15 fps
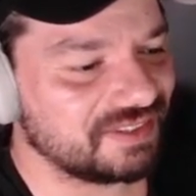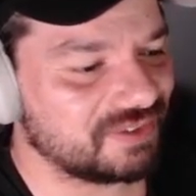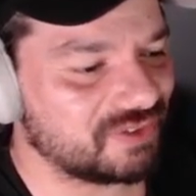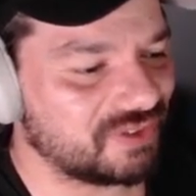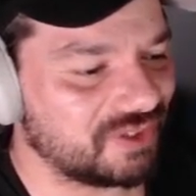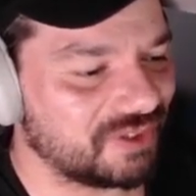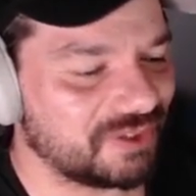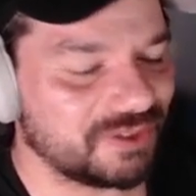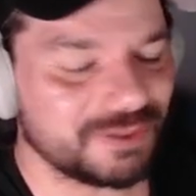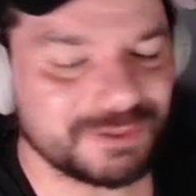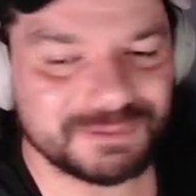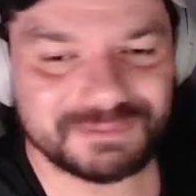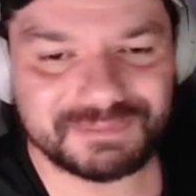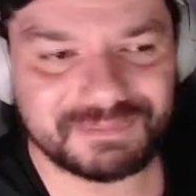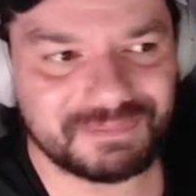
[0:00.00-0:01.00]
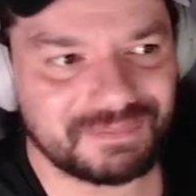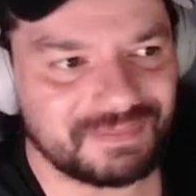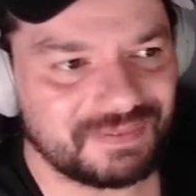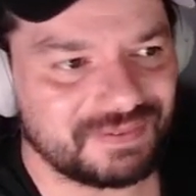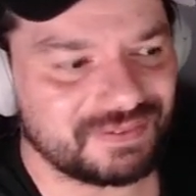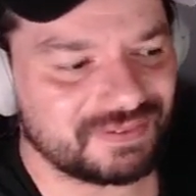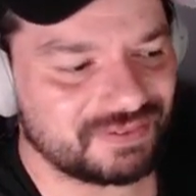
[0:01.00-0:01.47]
So
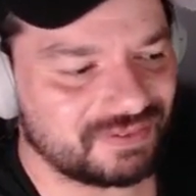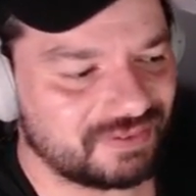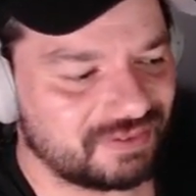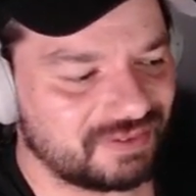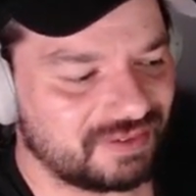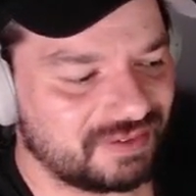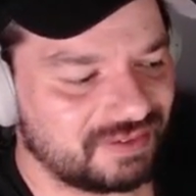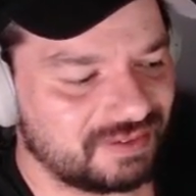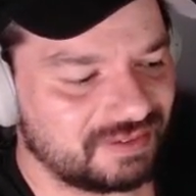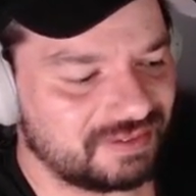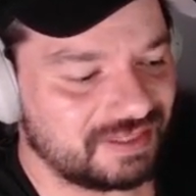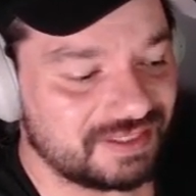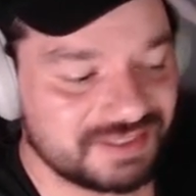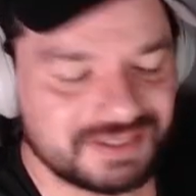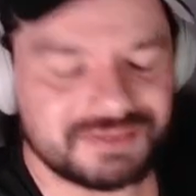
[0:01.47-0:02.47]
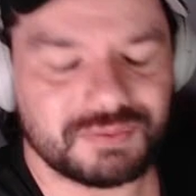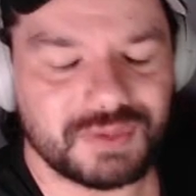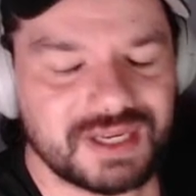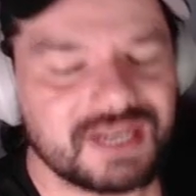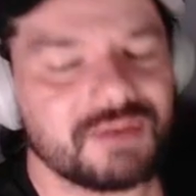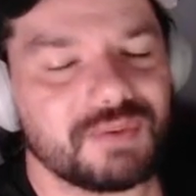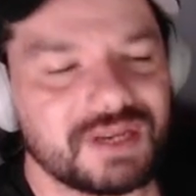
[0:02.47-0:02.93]
this is really,